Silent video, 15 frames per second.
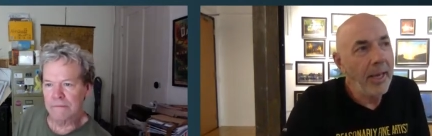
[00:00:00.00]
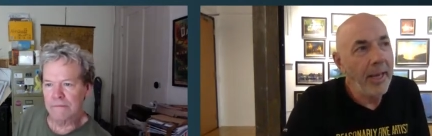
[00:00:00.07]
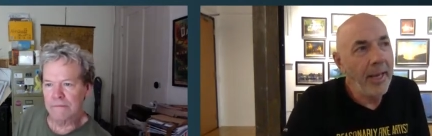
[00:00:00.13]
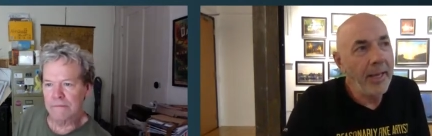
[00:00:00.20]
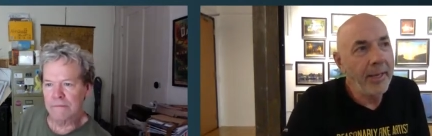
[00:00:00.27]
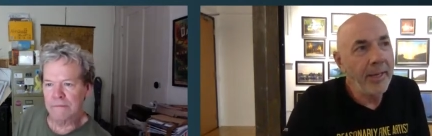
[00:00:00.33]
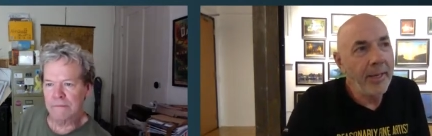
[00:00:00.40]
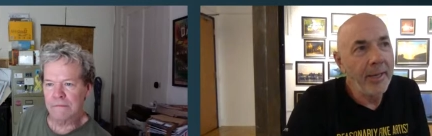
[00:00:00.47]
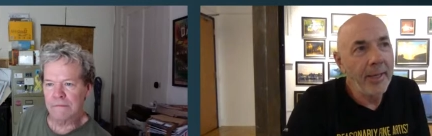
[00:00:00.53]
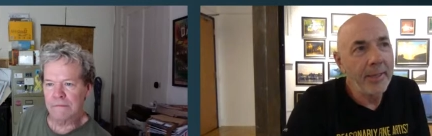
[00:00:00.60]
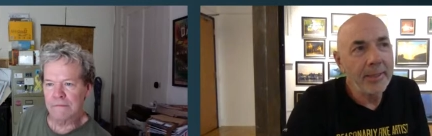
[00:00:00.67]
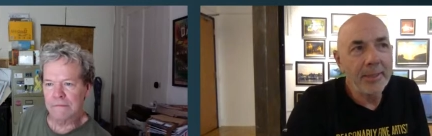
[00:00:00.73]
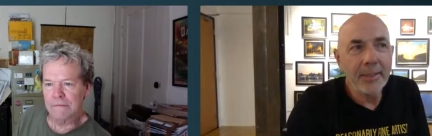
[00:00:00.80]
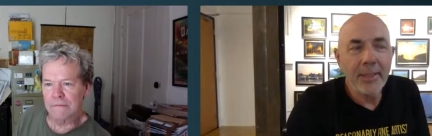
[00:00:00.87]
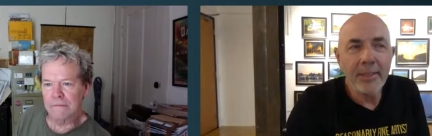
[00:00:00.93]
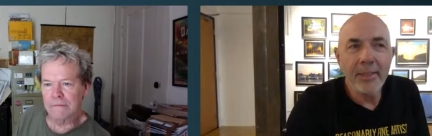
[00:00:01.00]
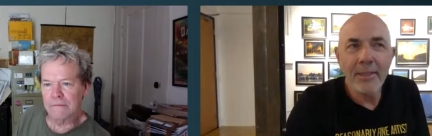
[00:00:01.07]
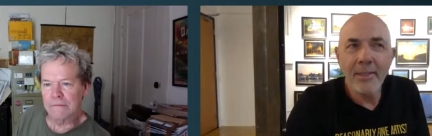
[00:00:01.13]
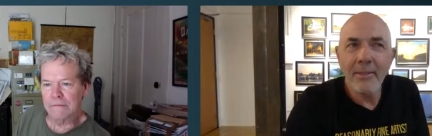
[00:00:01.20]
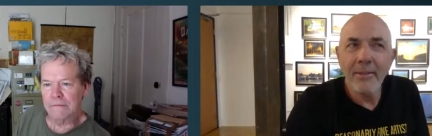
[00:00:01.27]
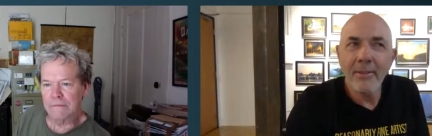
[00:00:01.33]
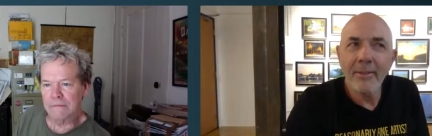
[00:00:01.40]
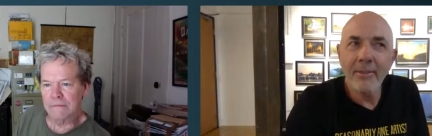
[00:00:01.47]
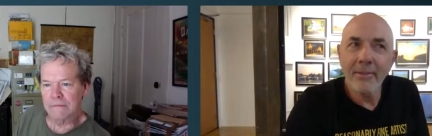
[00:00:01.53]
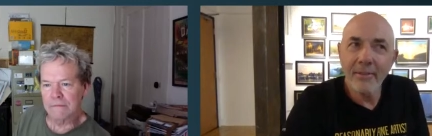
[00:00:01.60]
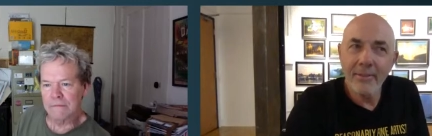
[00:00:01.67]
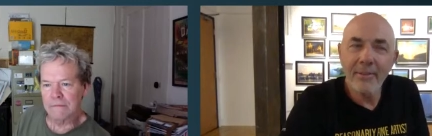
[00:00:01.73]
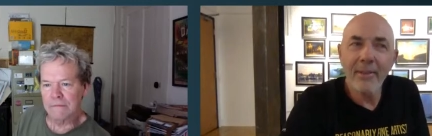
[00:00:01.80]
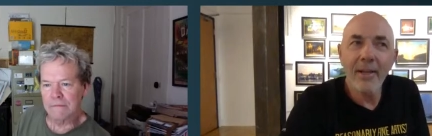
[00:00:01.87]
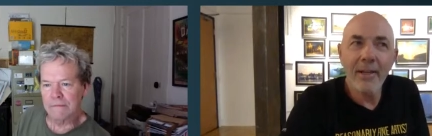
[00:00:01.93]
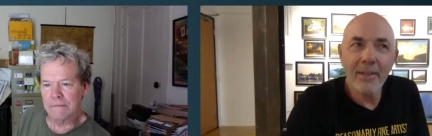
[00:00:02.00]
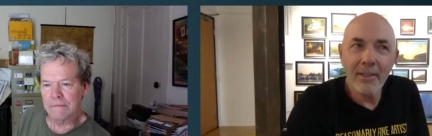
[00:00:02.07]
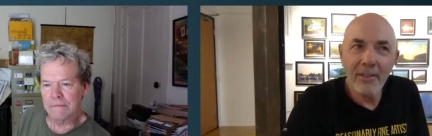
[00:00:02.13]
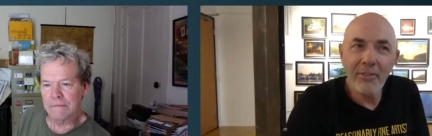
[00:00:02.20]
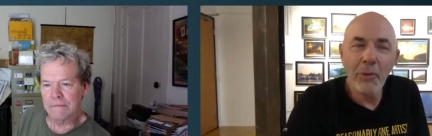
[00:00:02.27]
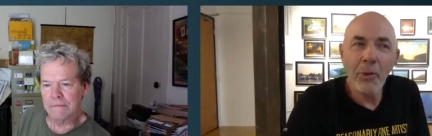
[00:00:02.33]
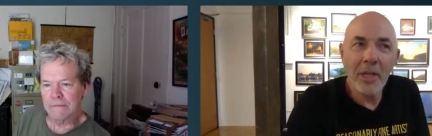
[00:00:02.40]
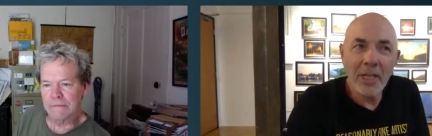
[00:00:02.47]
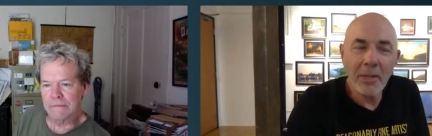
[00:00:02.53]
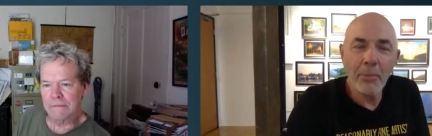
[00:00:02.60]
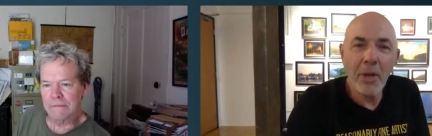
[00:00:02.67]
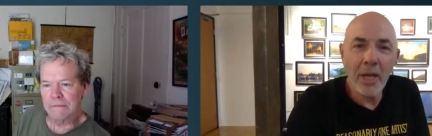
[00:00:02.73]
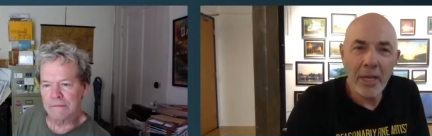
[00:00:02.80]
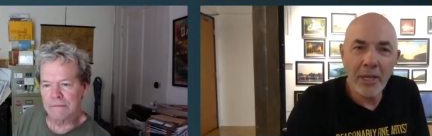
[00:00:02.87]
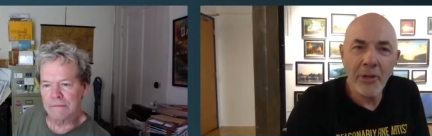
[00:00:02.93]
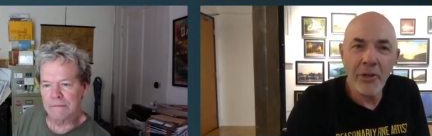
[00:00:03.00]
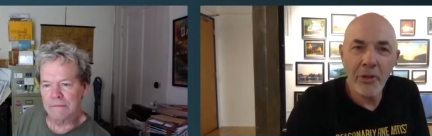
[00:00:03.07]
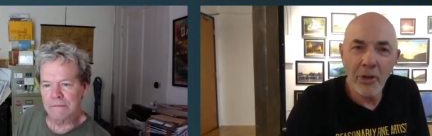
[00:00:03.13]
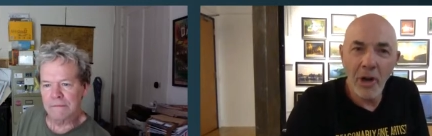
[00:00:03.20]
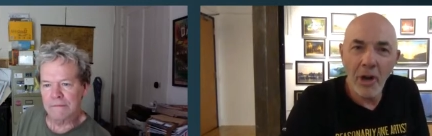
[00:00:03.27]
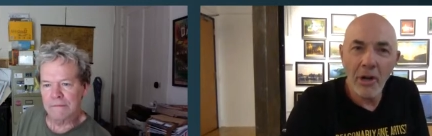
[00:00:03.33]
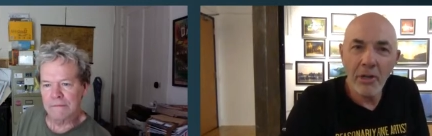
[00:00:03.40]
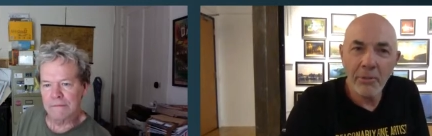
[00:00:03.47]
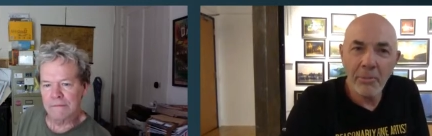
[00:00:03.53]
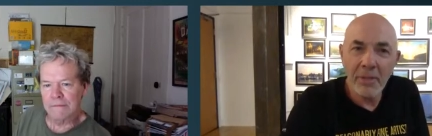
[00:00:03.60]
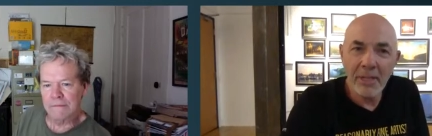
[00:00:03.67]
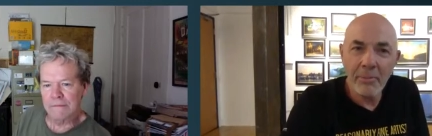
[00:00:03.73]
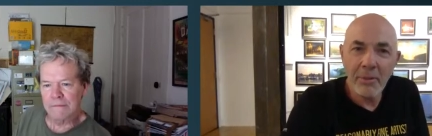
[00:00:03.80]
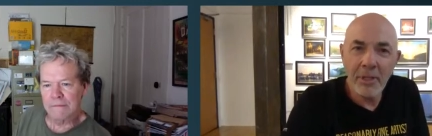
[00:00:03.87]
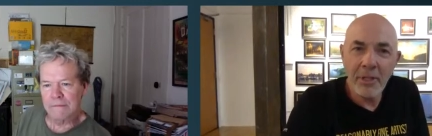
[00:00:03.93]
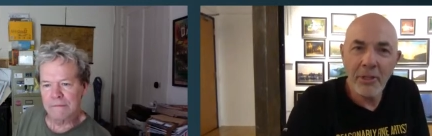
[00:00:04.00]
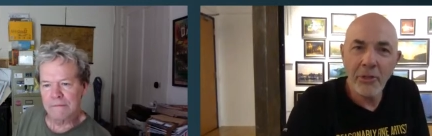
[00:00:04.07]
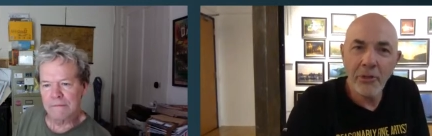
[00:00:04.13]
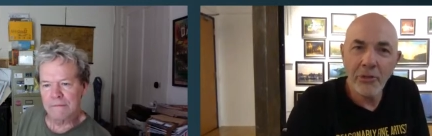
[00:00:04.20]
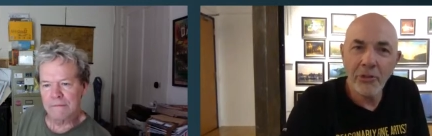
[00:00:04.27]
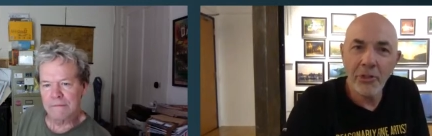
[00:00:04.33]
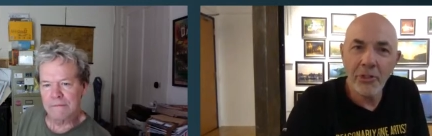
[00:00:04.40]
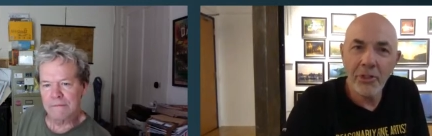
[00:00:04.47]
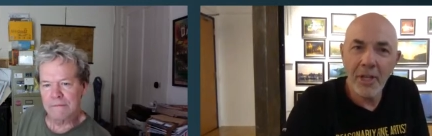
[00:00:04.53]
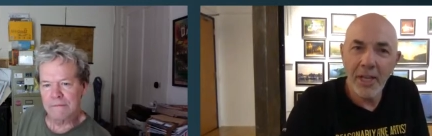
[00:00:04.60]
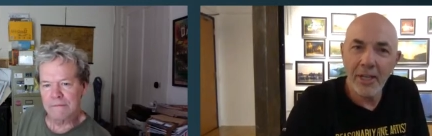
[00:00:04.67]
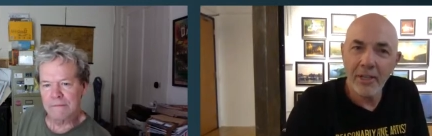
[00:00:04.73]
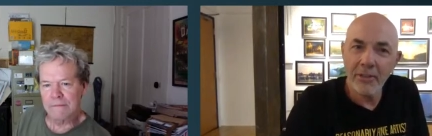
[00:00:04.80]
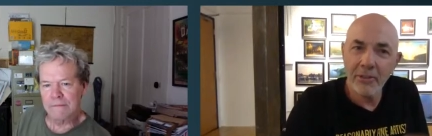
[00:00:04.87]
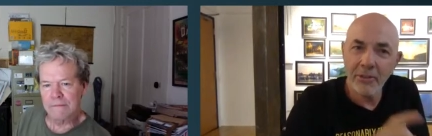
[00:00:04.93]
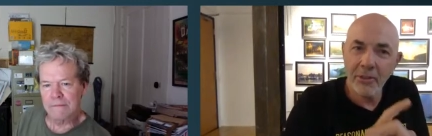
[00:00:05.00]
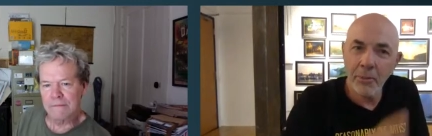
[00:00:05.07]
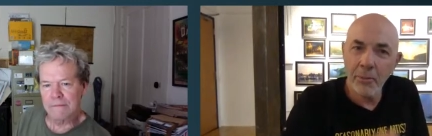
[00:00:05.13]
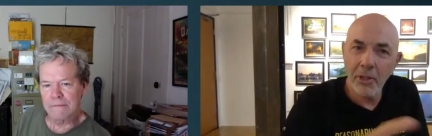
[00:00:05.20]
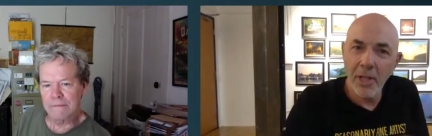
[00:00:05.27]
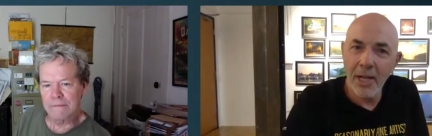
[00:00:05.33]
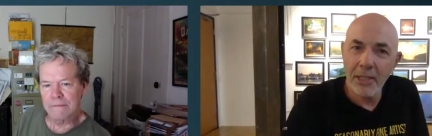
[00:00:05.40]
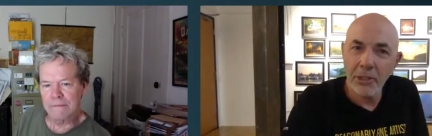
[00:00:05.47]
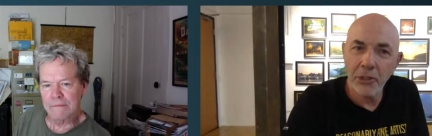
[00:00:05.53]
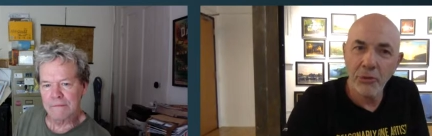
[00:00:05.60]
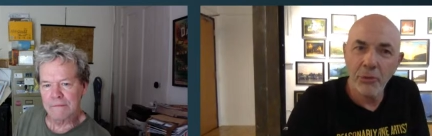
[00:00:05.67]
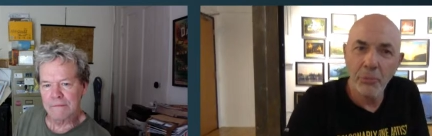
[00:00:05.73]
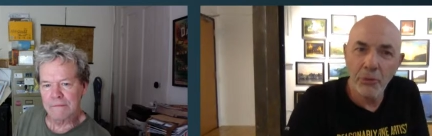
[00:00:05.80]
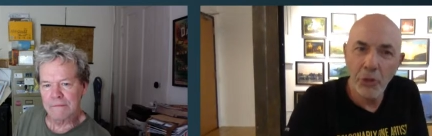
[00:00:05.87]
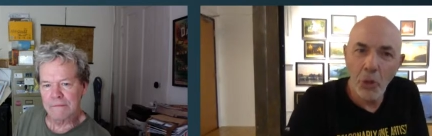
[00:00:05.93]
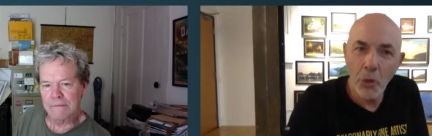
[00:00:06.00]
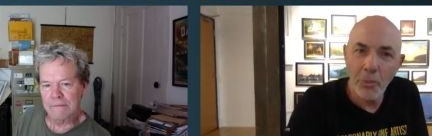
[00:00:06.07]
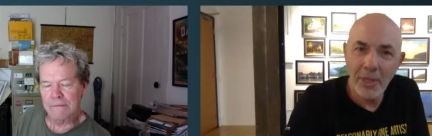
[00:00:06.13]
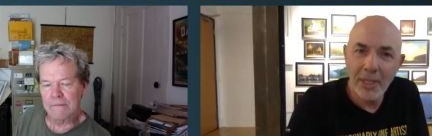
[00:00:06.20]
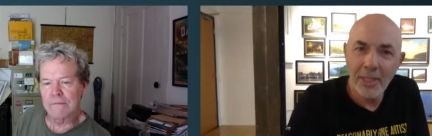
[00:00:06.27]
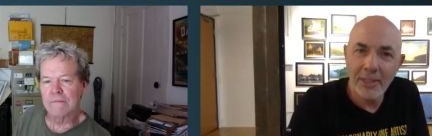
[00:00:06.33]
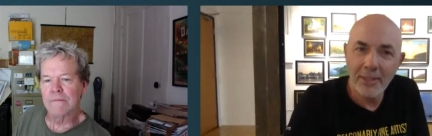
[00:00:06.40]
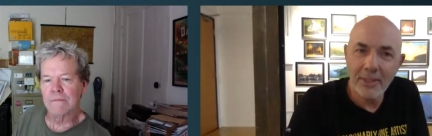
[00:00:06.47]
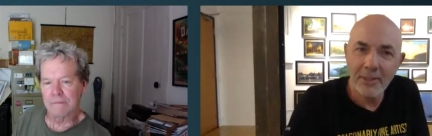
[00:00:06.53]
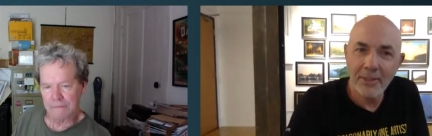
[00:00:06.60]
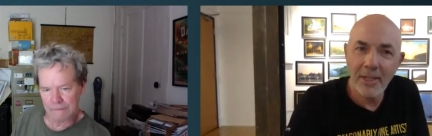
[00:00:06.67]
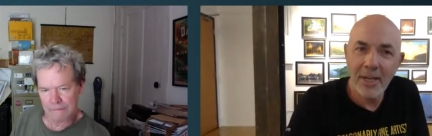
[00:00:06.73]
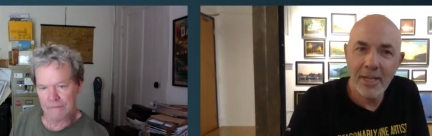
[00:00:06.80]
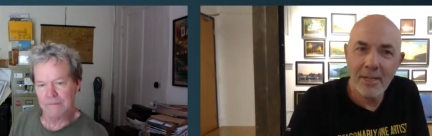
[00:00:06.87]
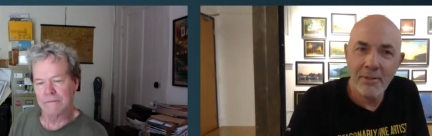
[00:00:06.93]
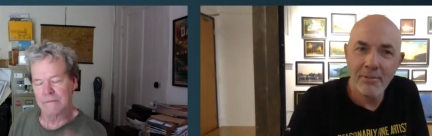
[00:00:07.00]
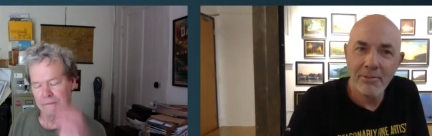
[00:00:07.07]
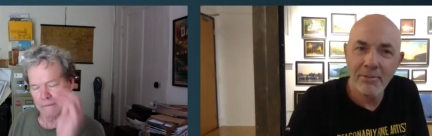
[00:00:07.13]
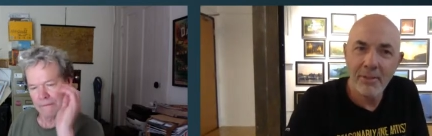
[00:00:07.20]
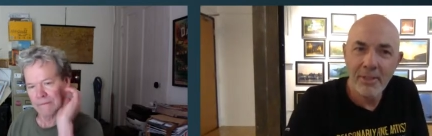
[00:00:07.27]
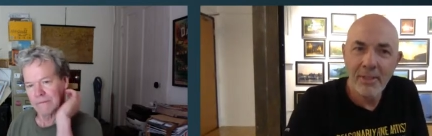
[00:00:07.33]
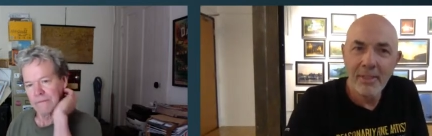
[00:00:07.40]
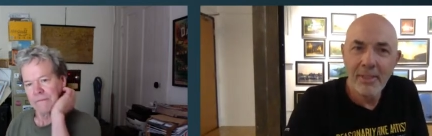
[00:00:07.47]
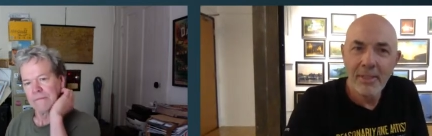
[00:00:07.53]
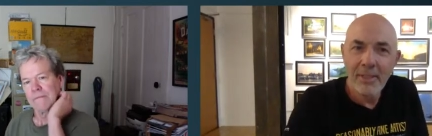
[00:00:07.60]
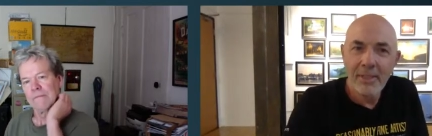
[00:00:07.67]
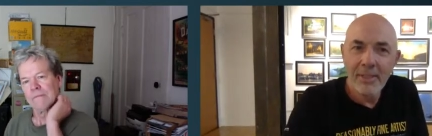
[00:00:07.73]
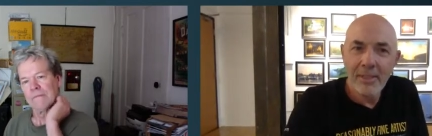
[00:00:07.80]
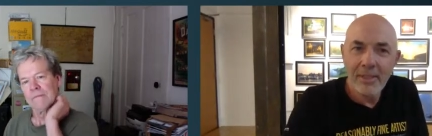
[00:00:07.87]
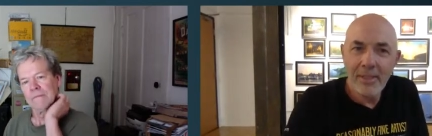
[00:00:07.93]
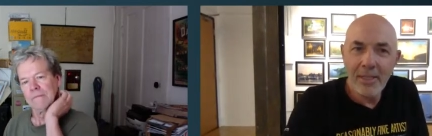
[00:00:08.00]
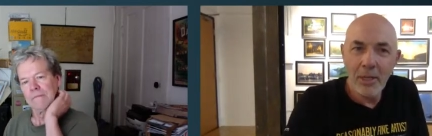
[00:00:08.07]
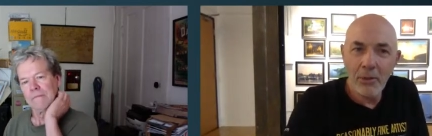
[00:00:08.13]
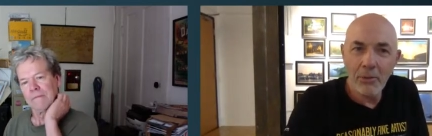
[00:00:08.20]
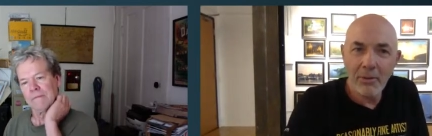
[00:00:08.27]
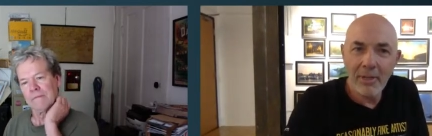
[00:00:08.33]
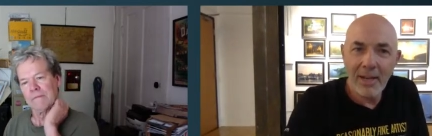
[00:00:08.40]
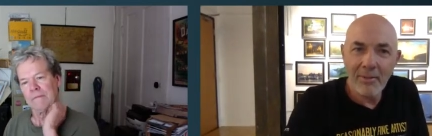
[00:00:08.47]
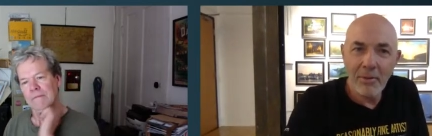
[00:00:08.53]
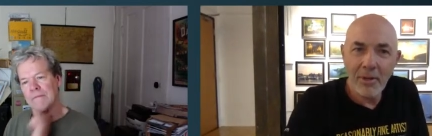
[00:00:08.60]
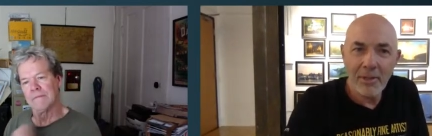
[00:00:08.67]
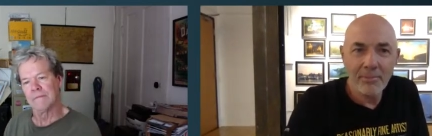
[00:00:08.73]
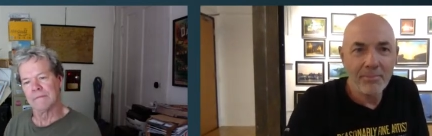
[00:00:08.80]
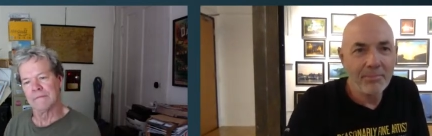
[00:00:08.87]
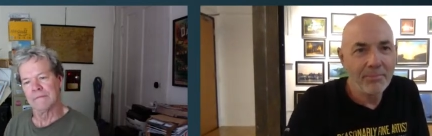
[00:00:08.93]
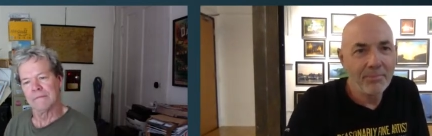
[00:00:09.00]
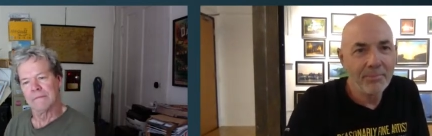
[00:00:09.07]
Speaker 1: And uh, she said, You know, if you want to get back into your art, maybe you should take some classes from Joe because he's kind of, you know, kind of a